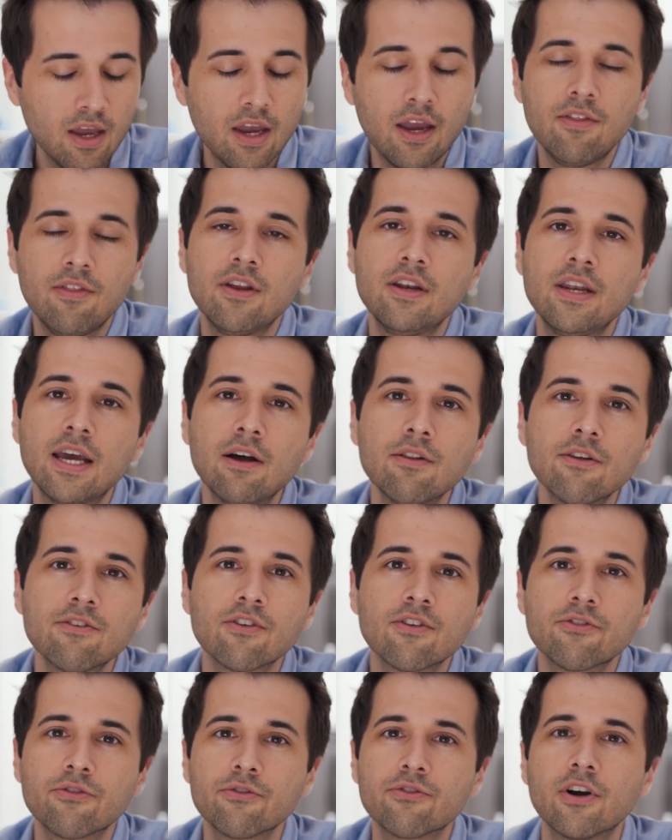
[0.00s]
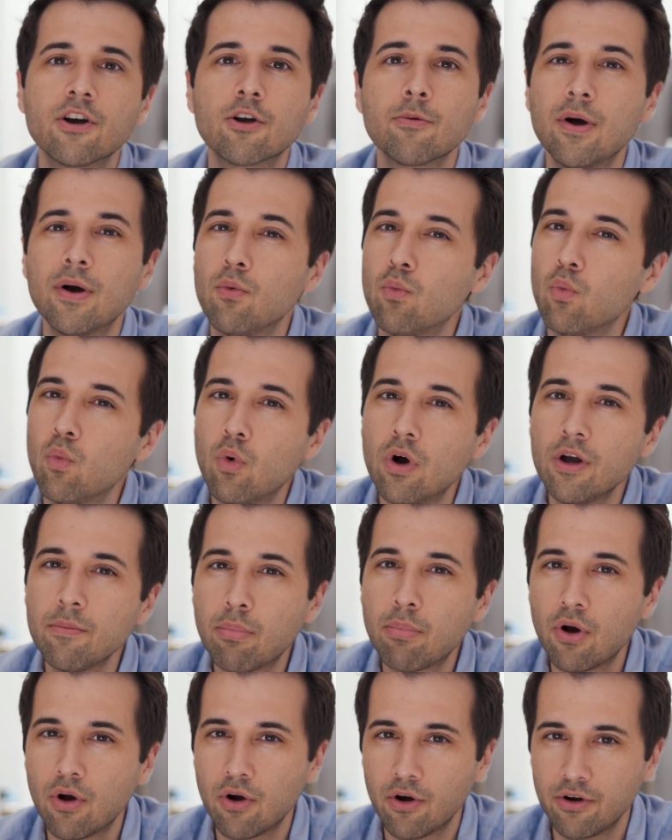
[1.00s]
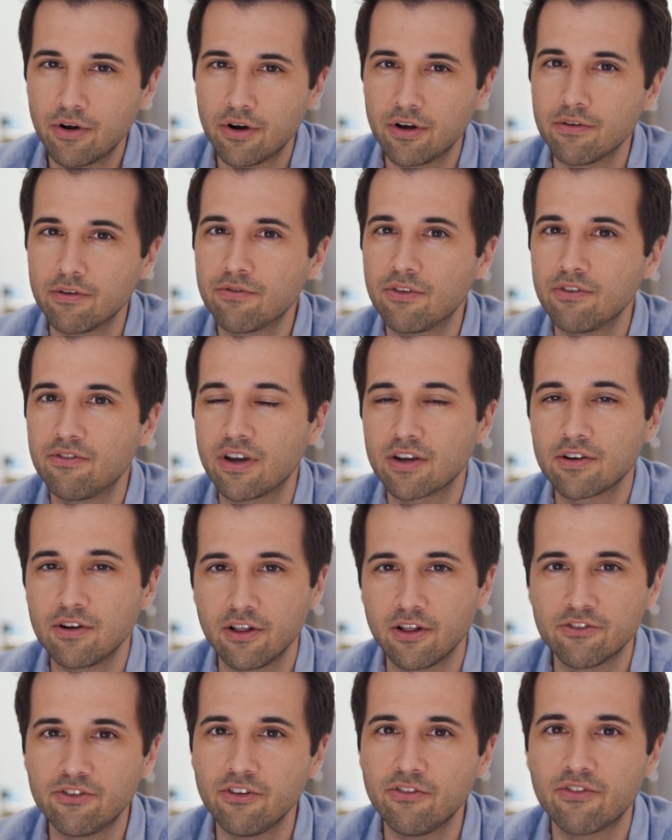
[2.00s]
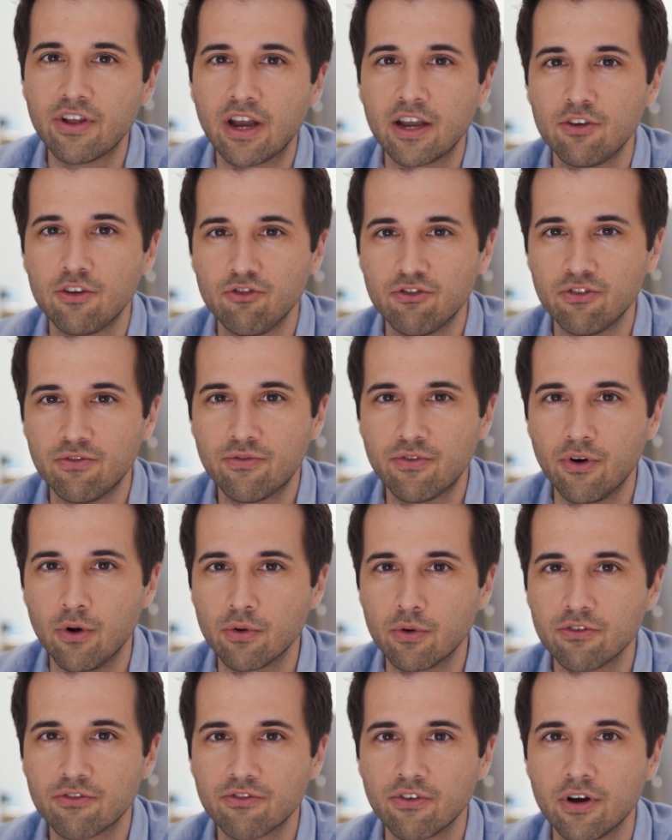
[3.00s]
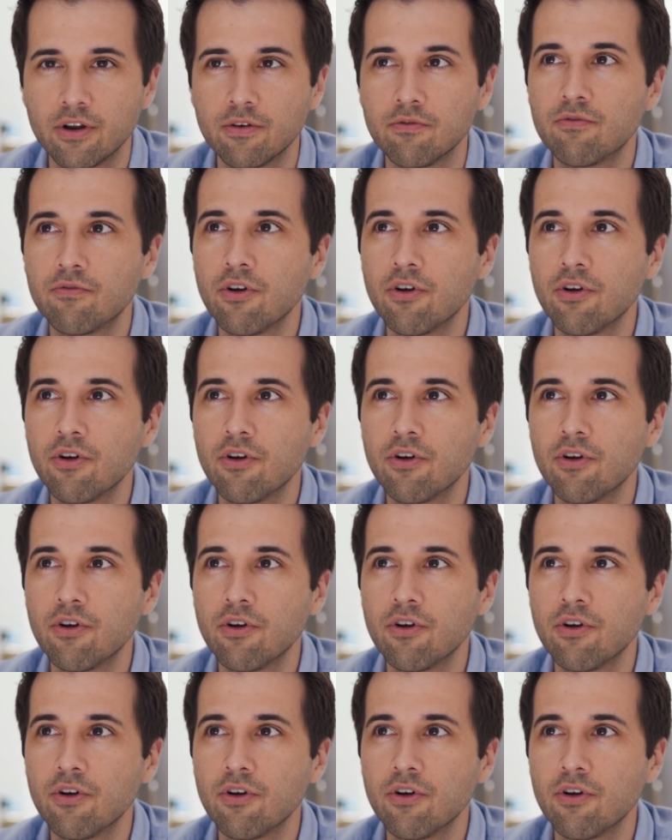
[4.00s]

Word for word: And then now let's also talk about what part of the technology stack you should focus on.